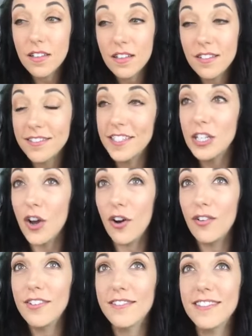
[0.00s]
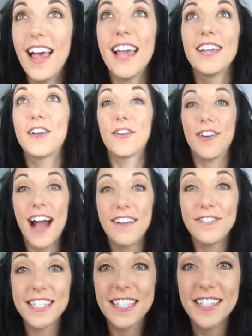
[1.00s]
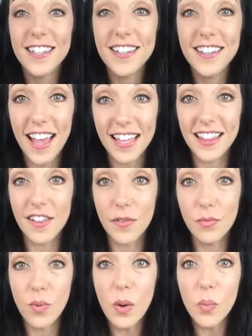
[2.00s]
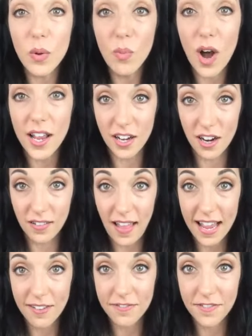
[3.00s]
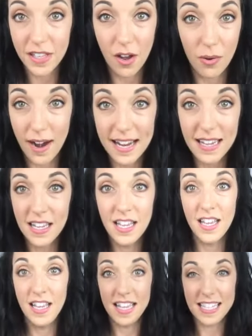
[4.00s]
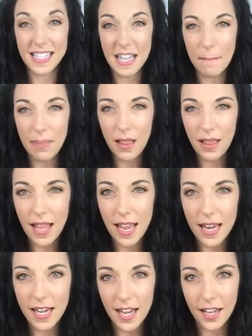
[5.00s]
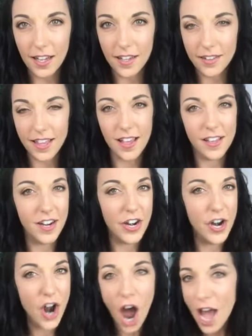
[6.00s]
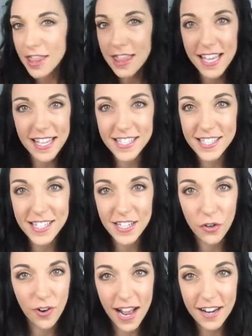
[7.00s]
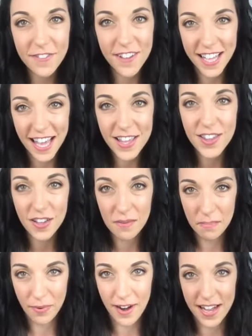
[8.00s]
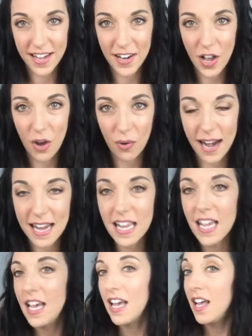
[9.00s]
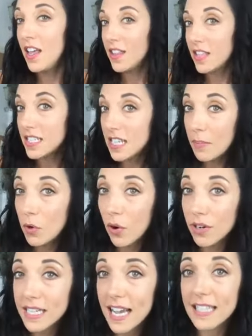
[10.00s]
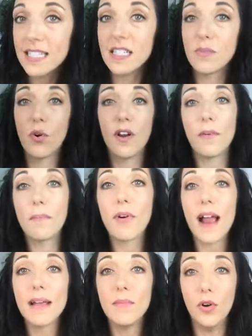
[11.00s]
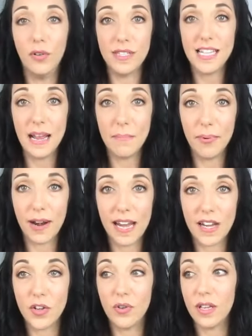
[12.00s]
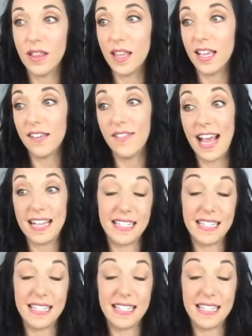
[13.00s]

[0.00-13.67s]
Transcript: you know, like craft like what we want in our life, all right? It's the planning, not the instant gratification brain, all right? The subcortex is more of a primal type brain. You can think of it as an